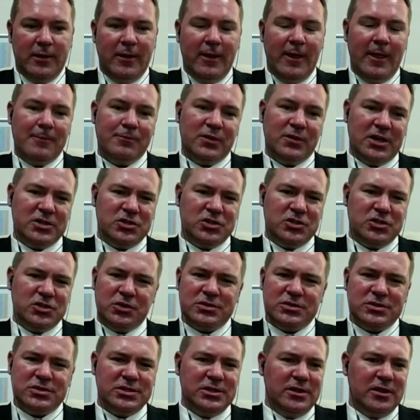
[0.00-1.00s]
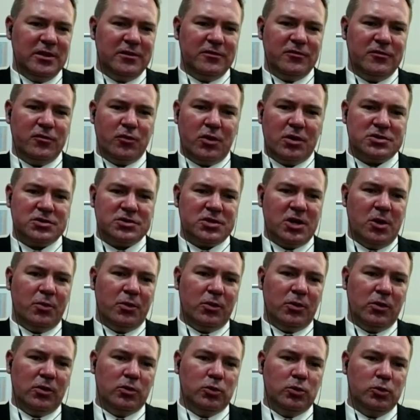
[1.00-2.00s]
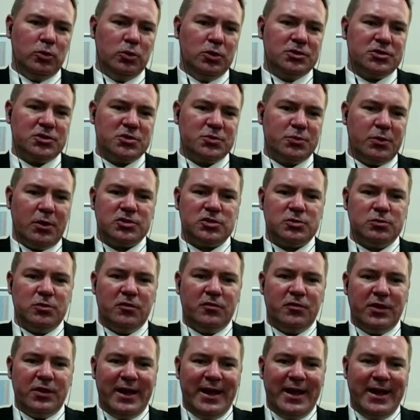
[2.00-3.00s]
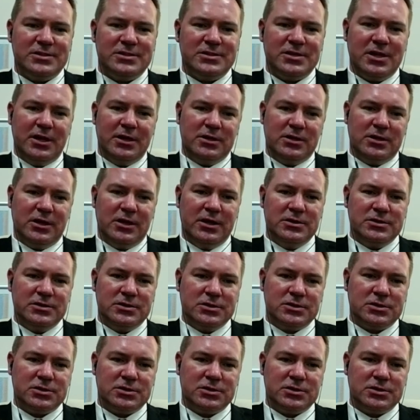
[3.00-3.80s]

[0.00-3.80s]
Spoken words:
As you can see there, for example, who is responsible for the hand sanitizers,